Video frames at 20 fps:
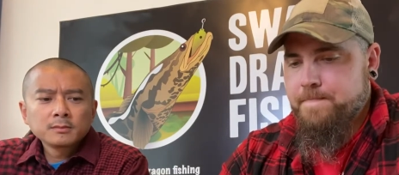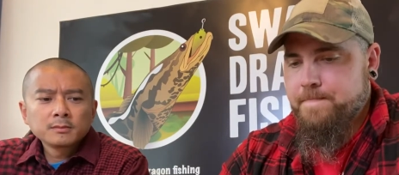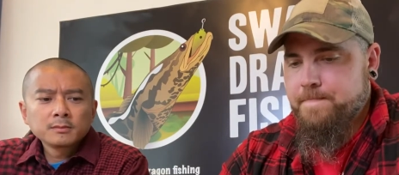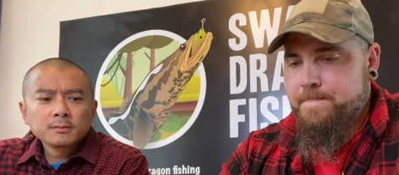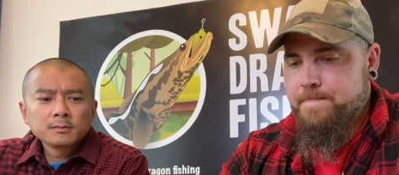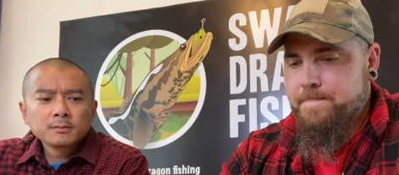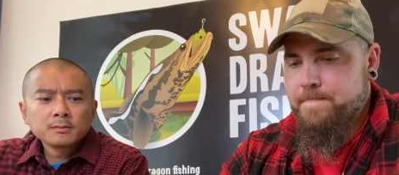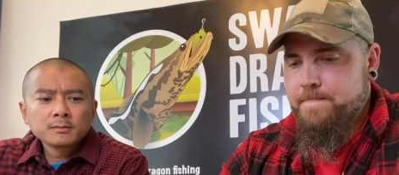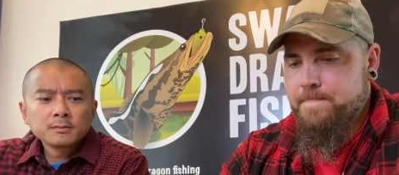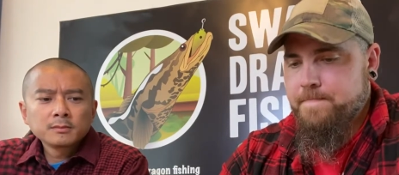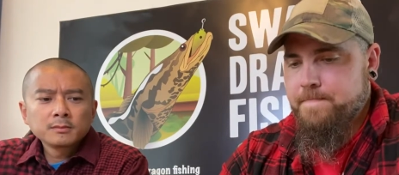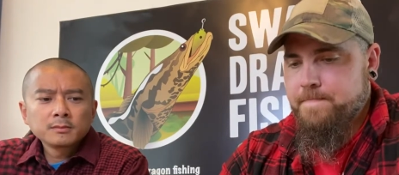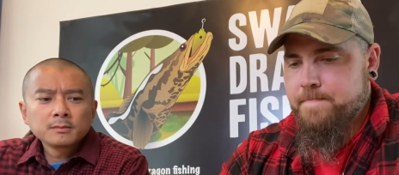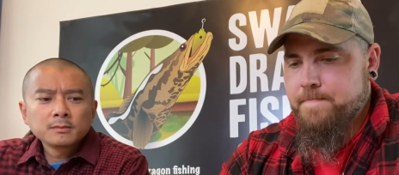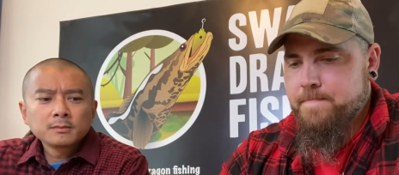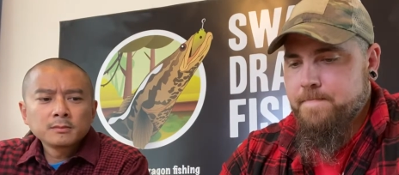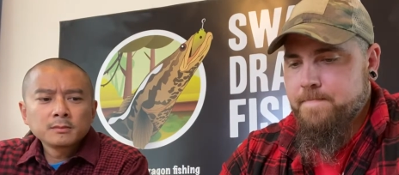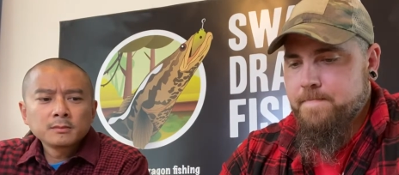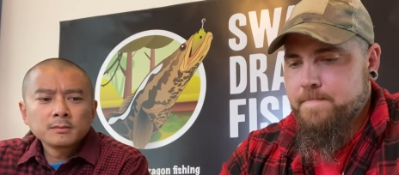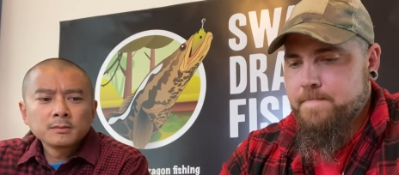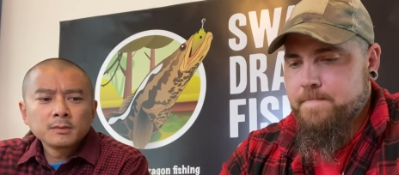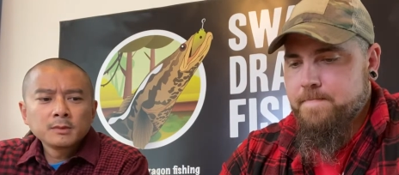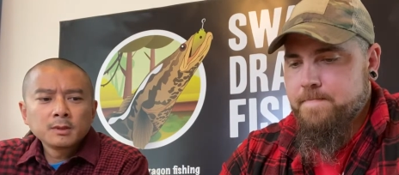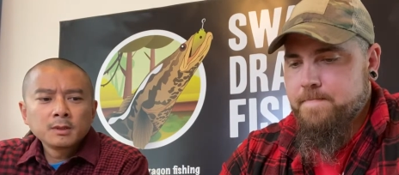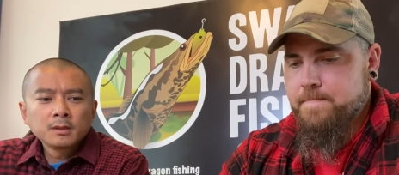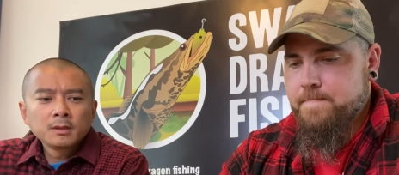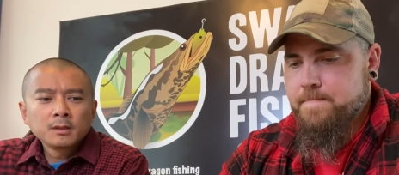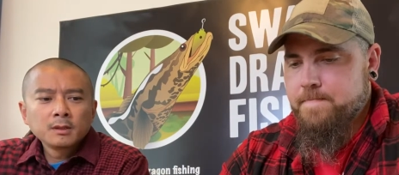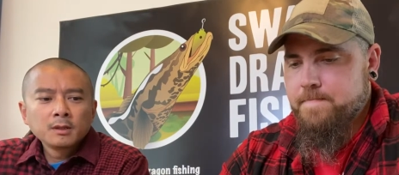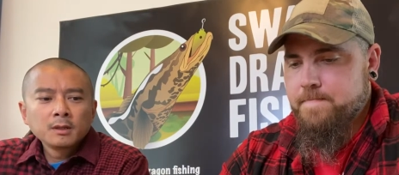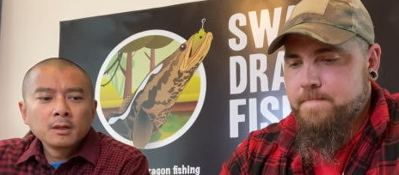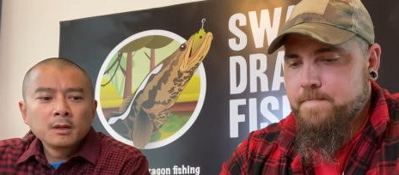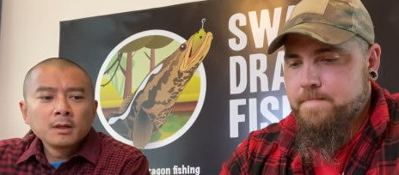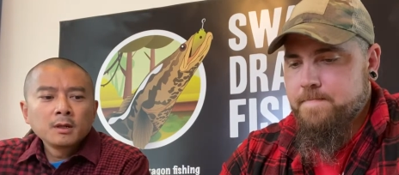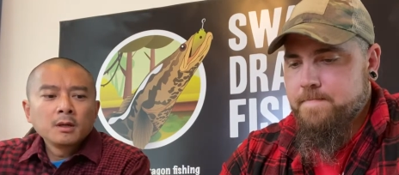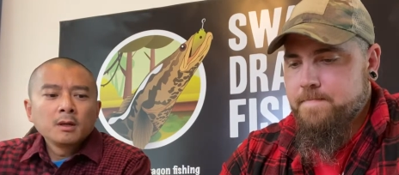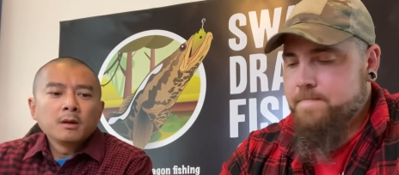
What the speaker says: Nobody speaks.